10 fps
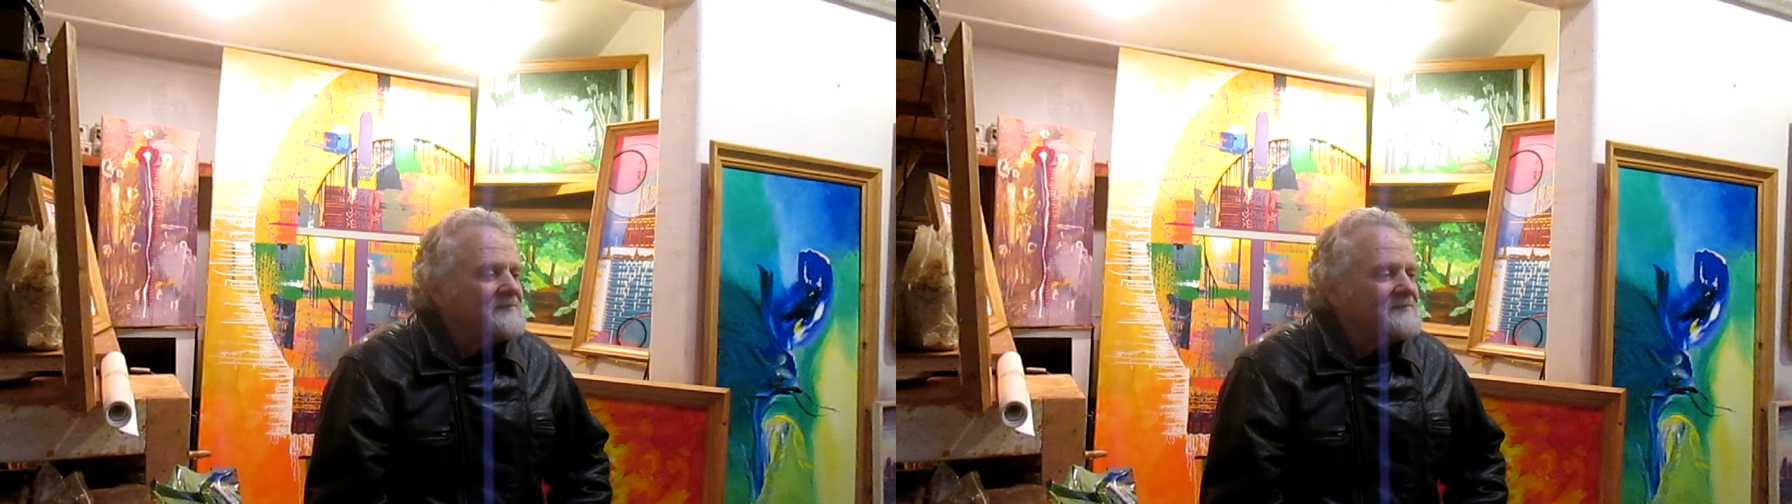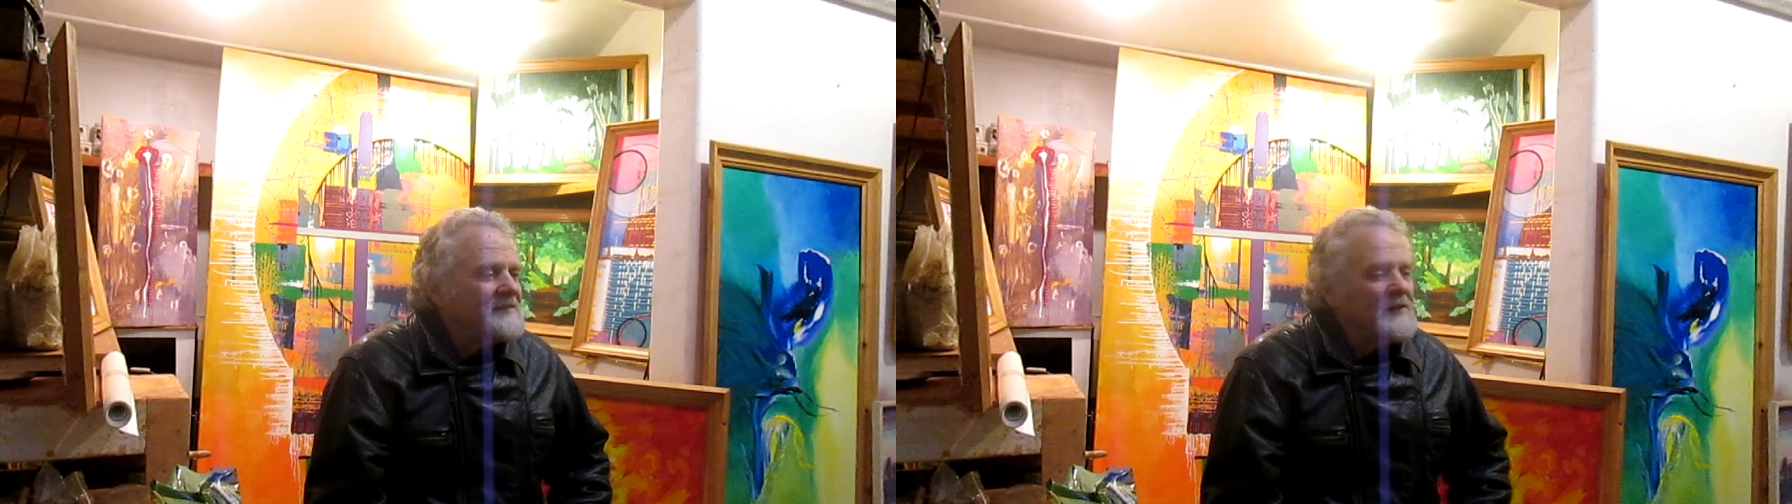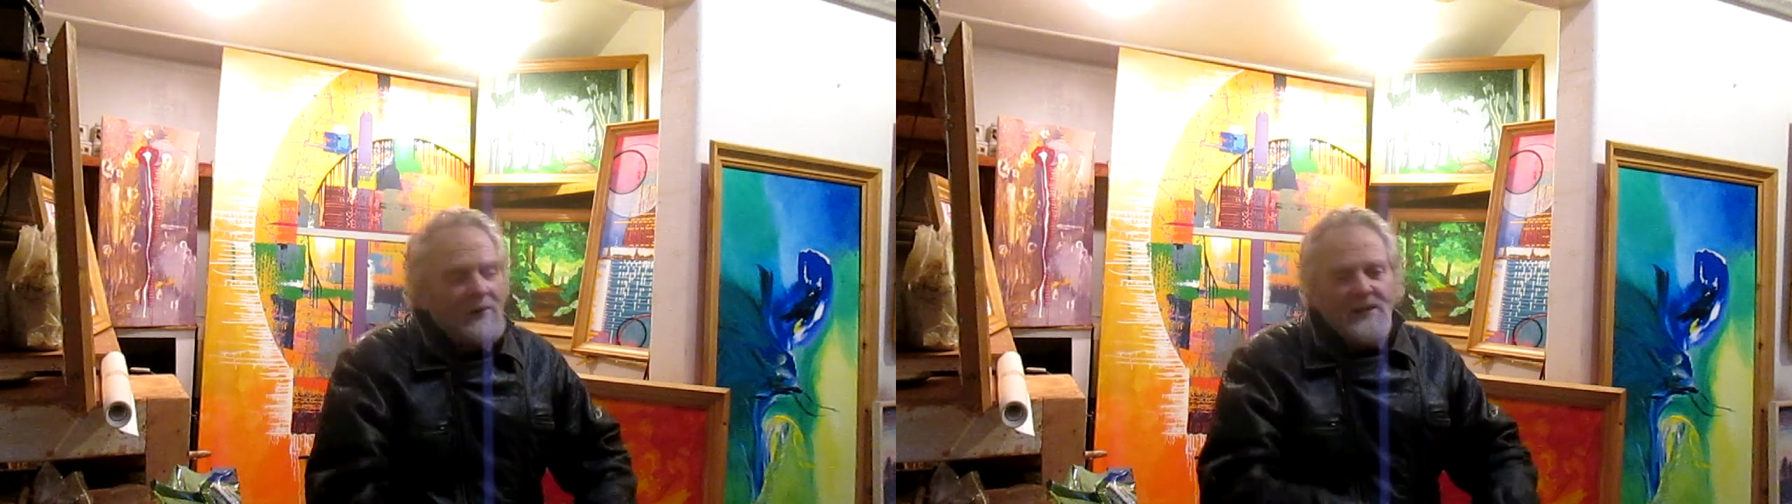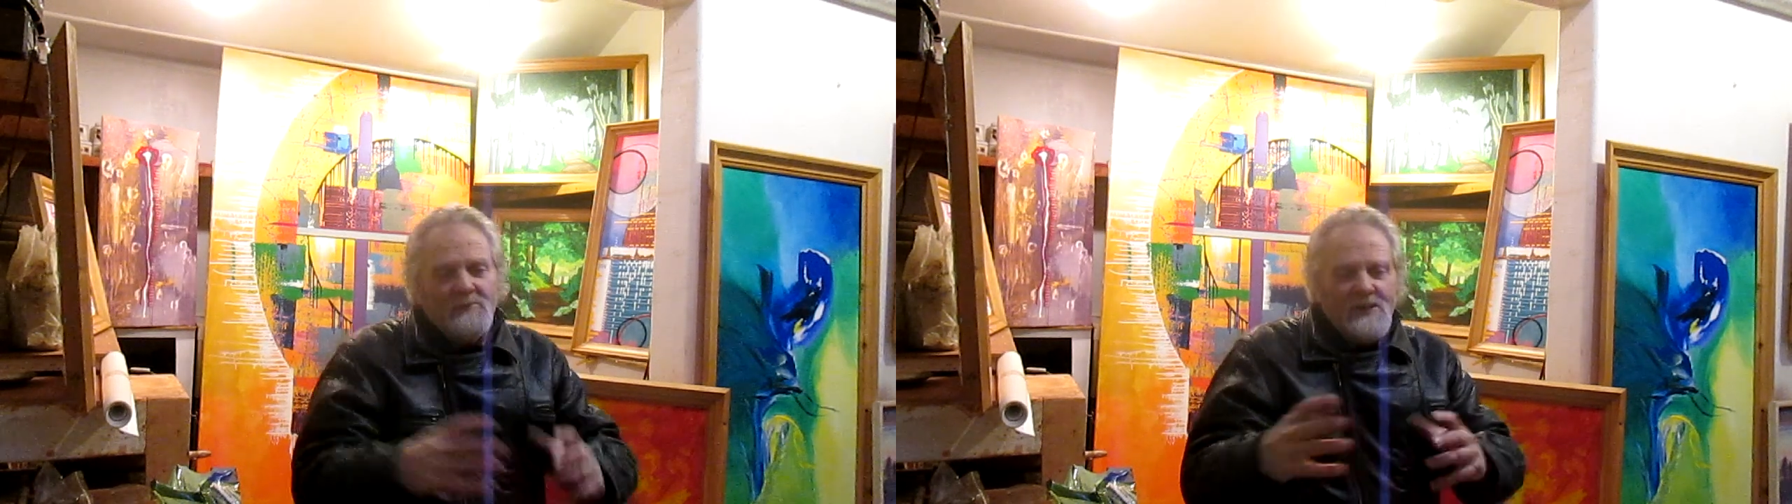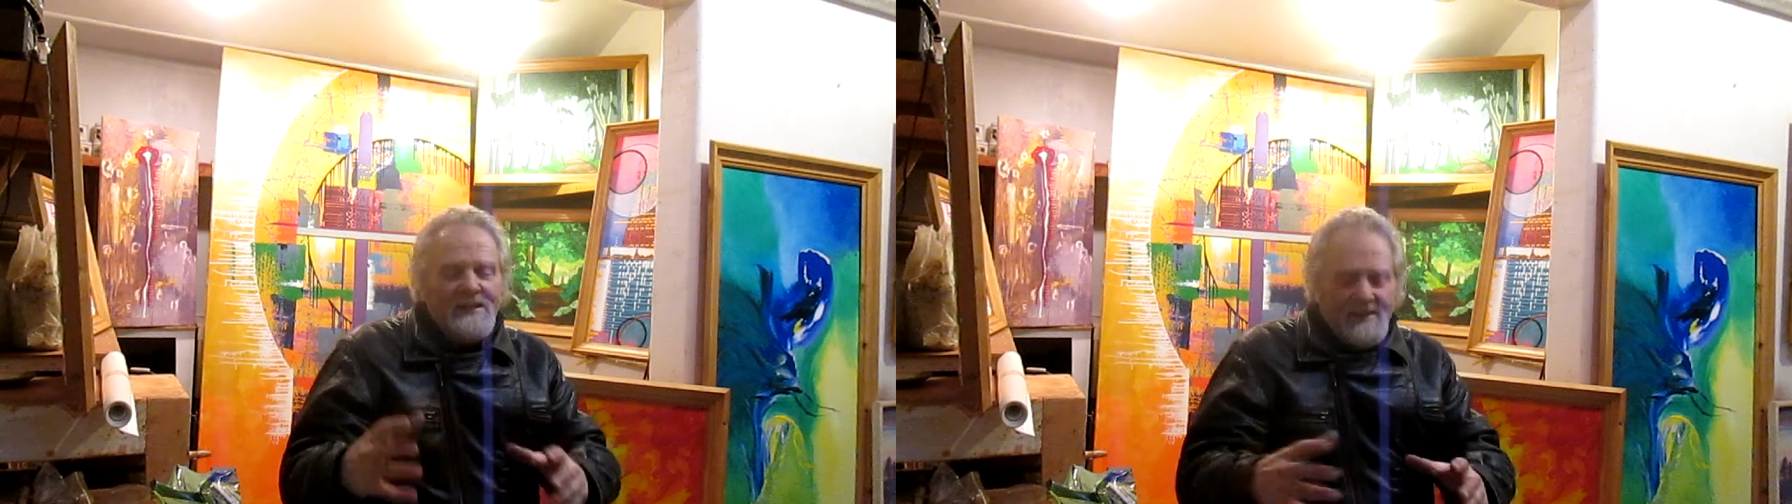
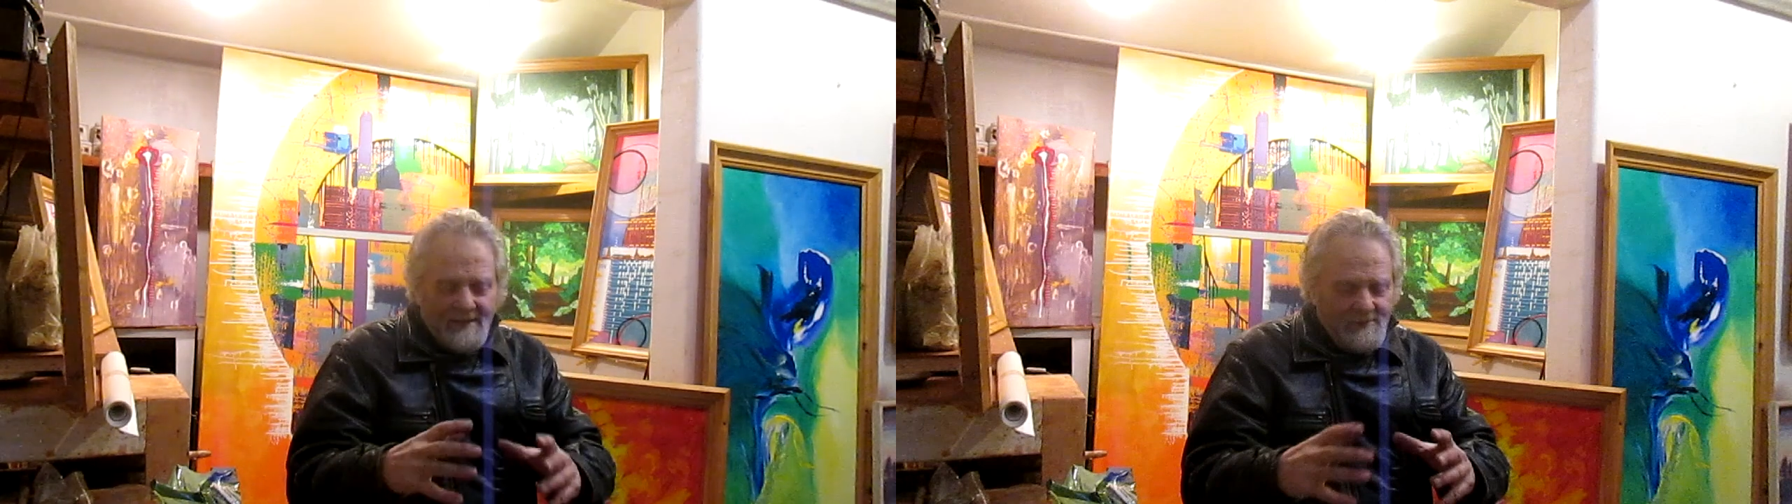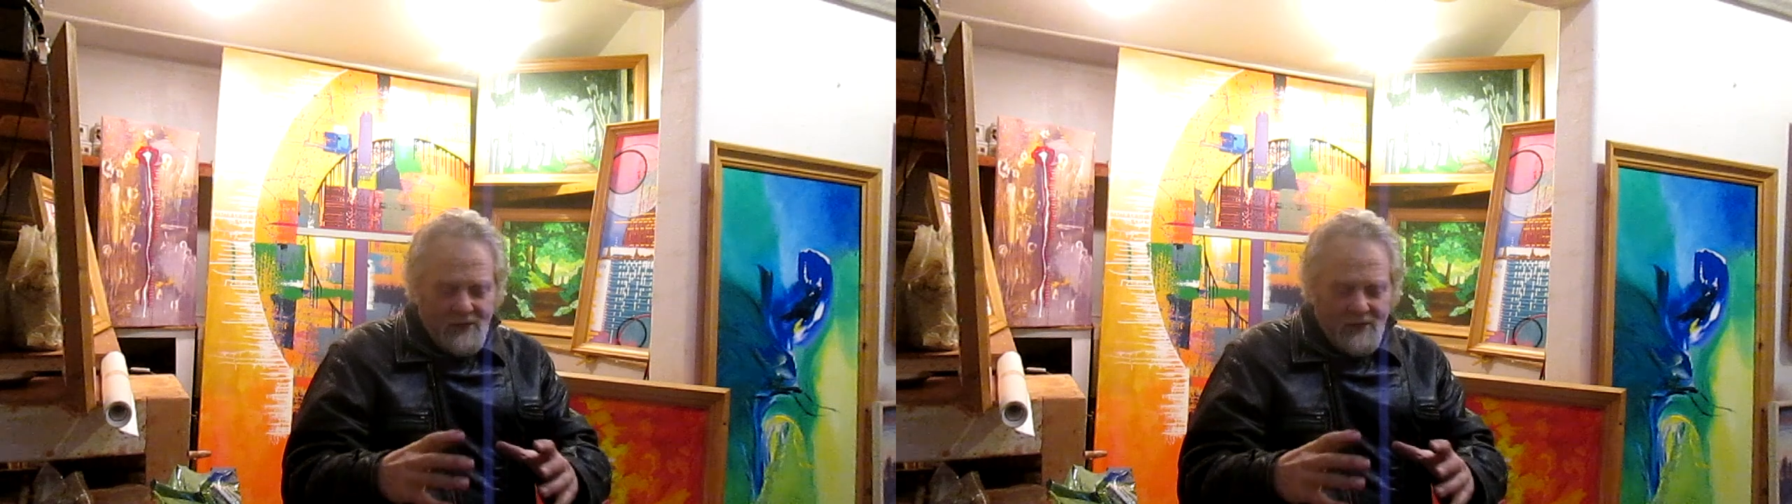so we get a